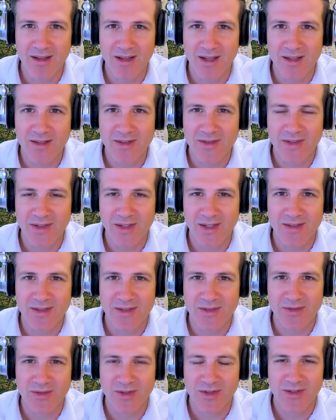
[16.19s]
is
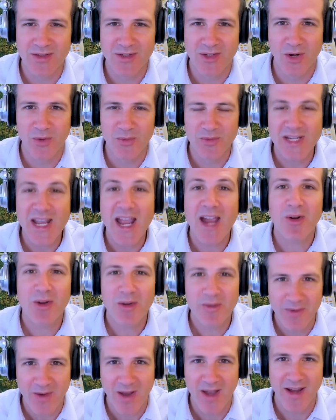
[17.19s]
is you know
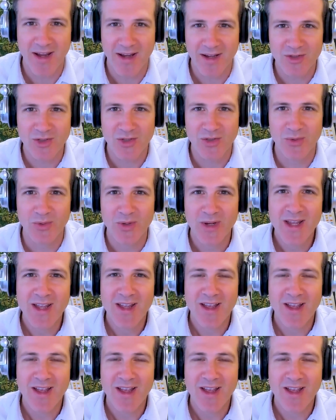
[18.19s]
terrifying to